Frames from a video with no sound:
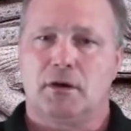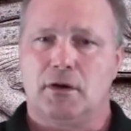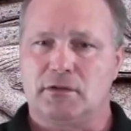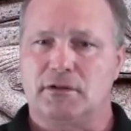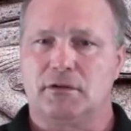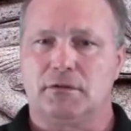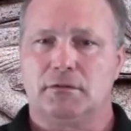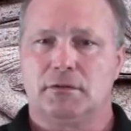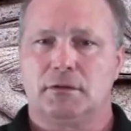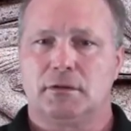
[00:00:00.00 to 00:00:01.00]

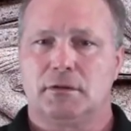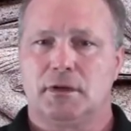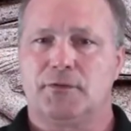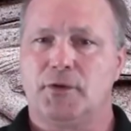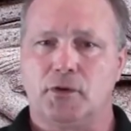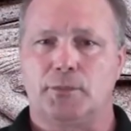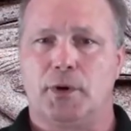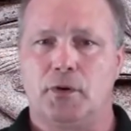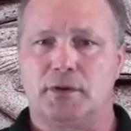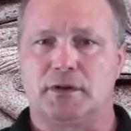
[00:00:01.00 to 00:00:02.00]
Also, if your
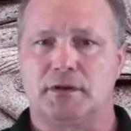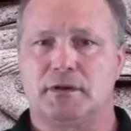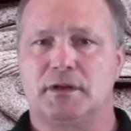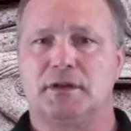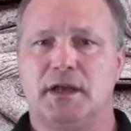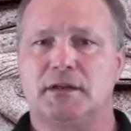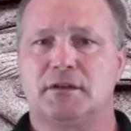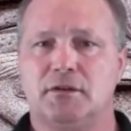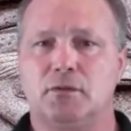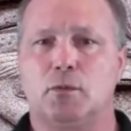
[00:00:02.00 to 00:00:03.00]
opponent did
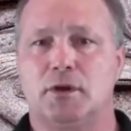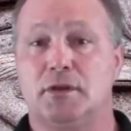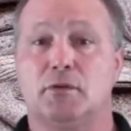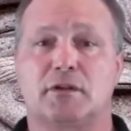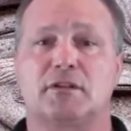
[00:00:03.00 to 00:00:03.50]
not do what you